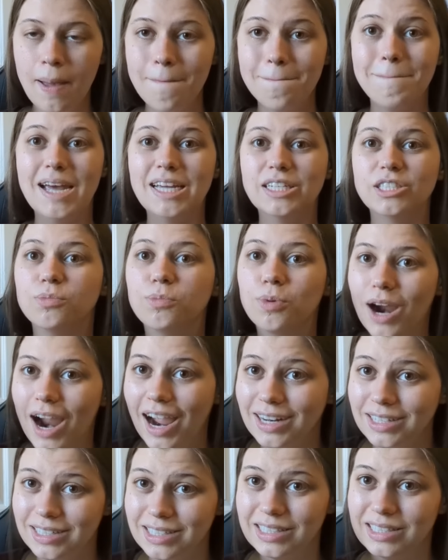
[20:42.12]
best
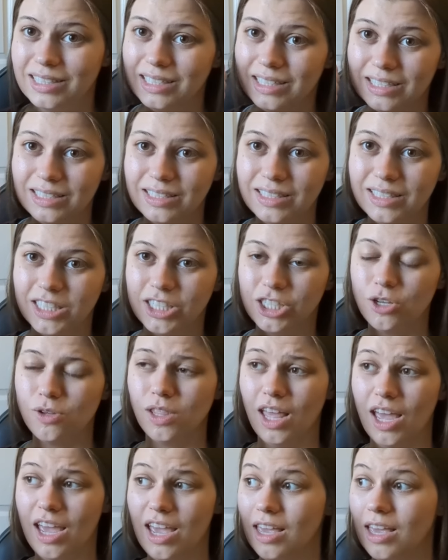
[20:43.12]
practices to
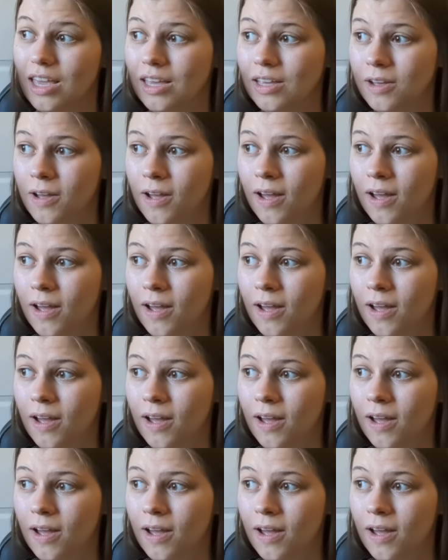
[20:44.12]
like